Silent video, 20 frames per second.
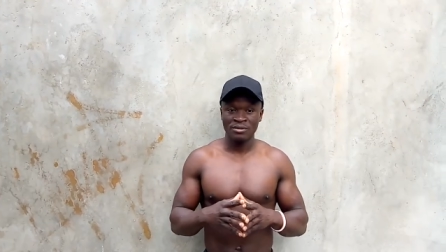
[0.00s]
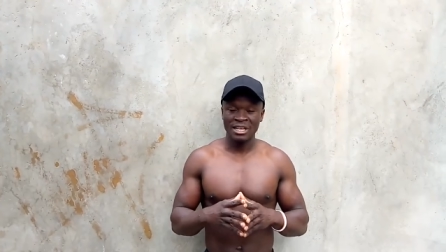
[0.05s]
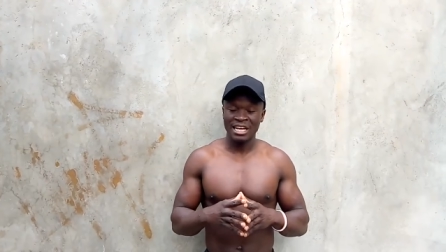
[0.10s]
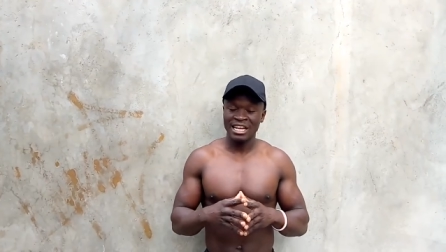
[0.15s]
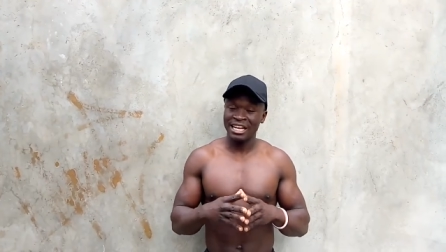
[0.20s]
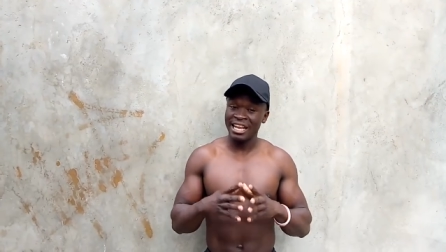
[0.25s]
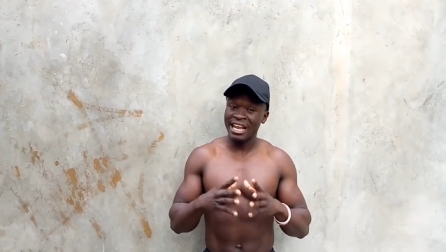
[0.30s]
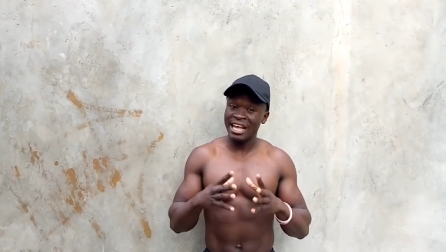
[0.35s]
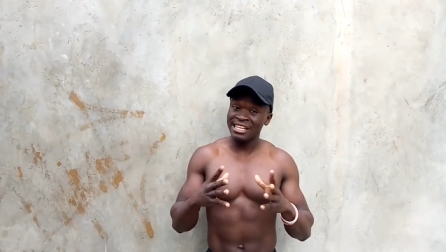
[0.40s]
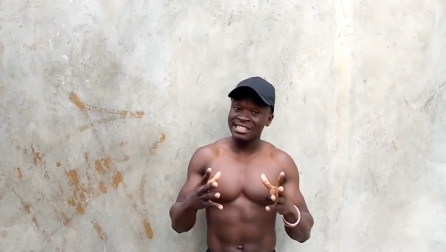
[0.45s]

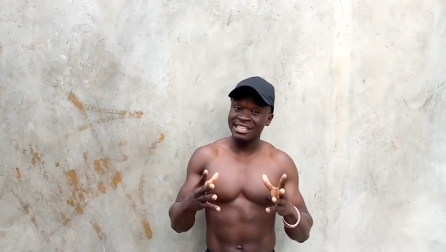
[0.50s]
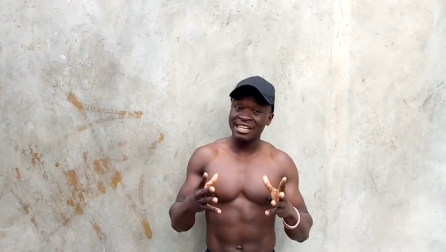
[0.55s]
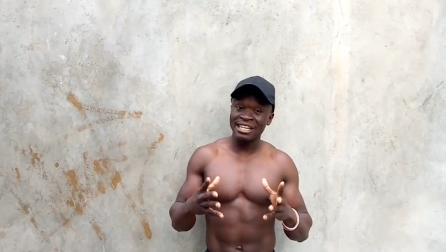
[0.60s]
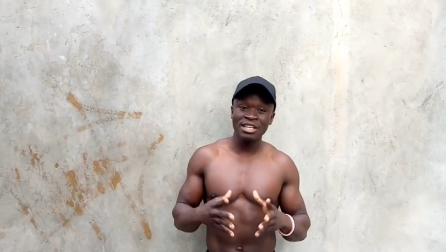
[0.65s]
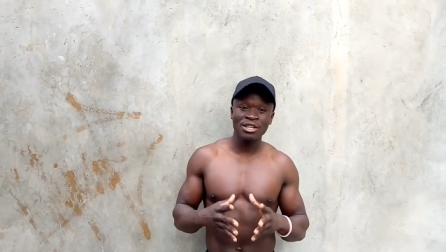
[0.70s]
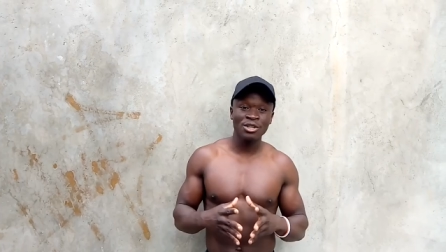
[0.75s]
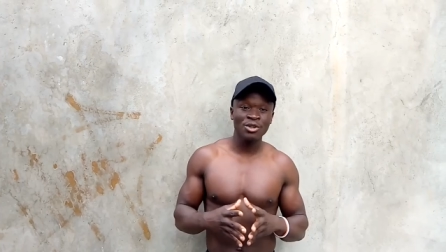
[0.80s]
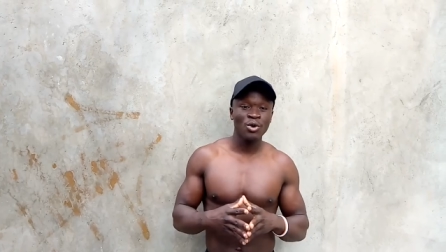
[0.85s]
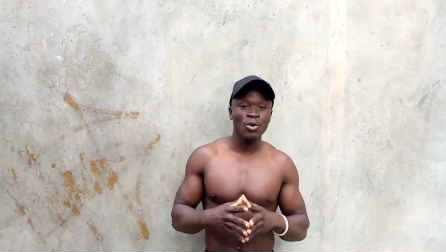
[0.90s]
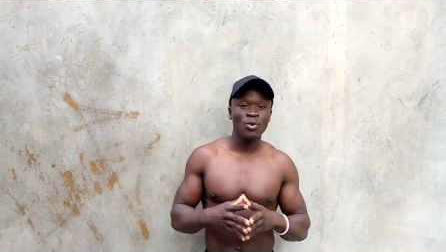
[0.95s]
Lastly,
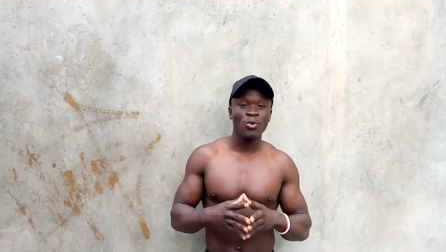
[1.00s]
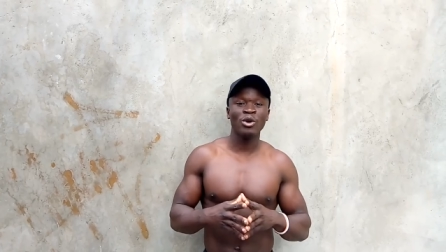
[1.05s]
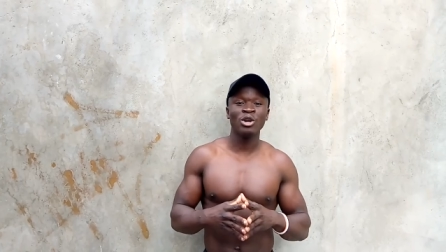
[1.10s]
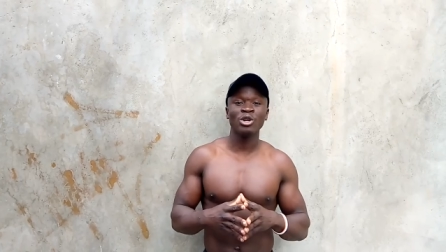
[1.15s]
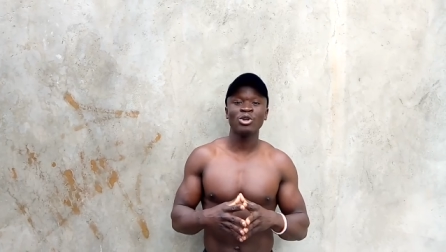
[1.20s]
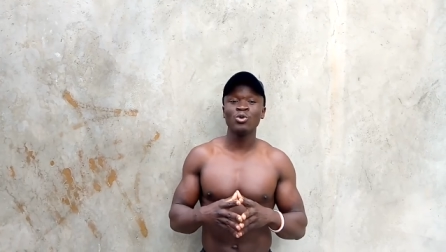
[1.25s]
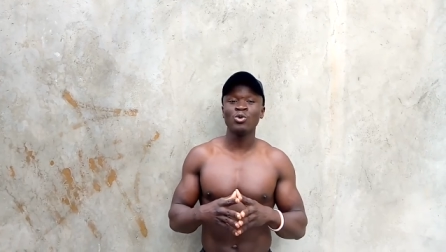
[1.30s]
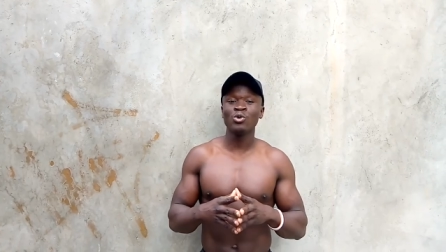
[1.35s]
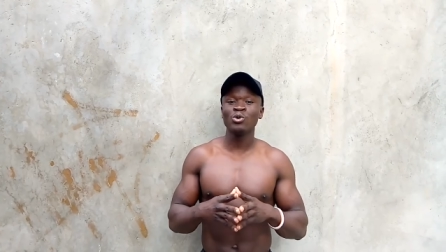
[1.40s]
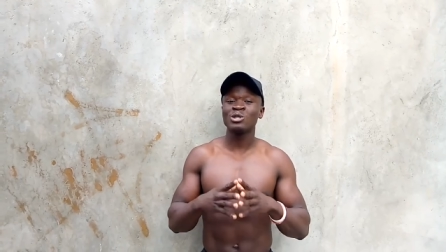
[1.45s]
we'll
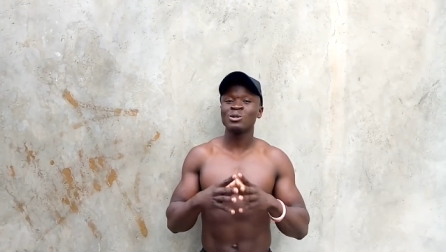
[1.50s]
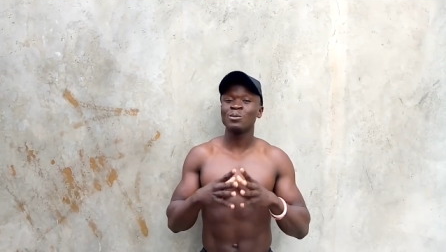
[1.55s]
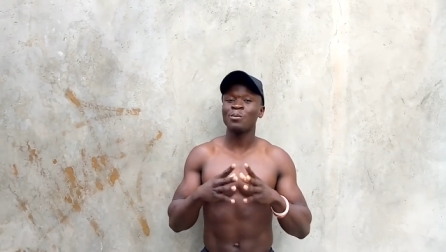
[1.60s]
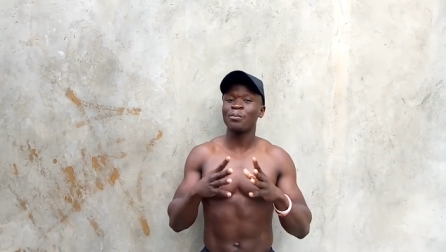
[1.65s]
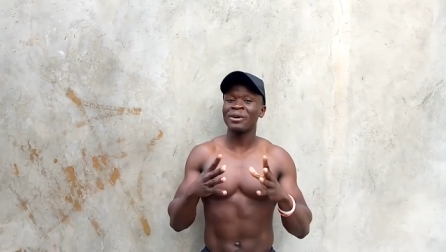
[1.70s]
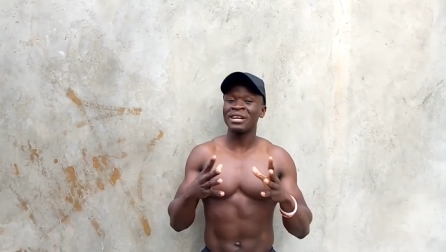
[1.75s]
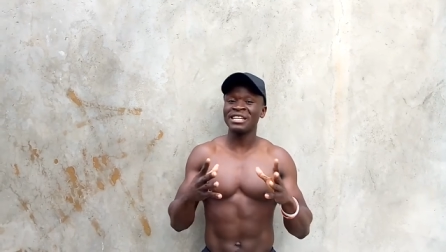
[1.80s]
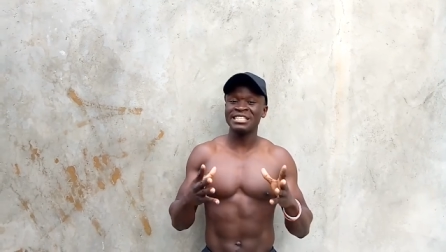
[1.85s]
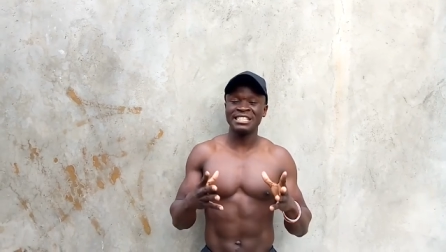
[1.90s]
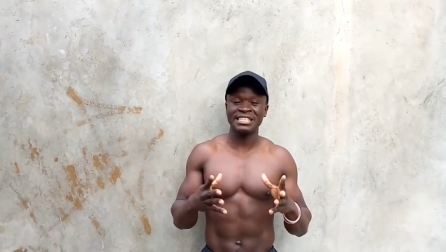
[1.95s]
do
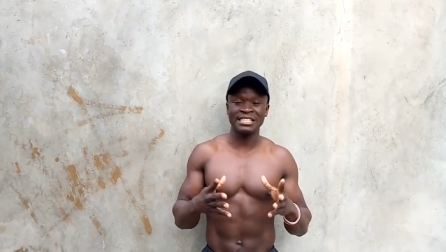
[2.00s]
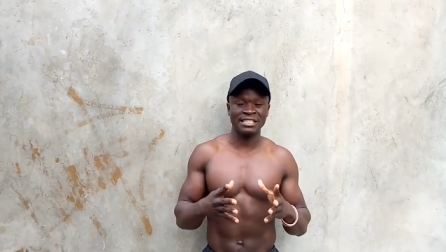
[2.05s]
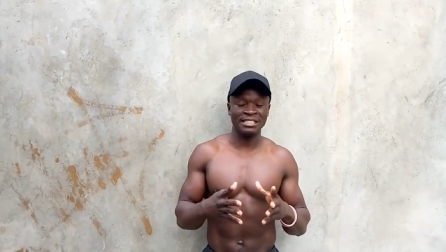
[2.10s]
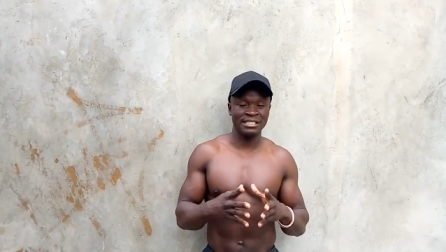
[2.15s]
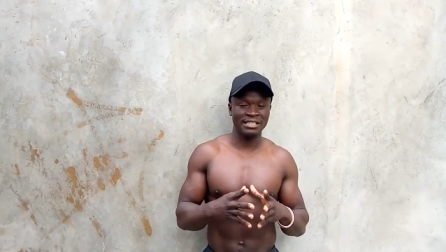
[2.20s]
sprinting.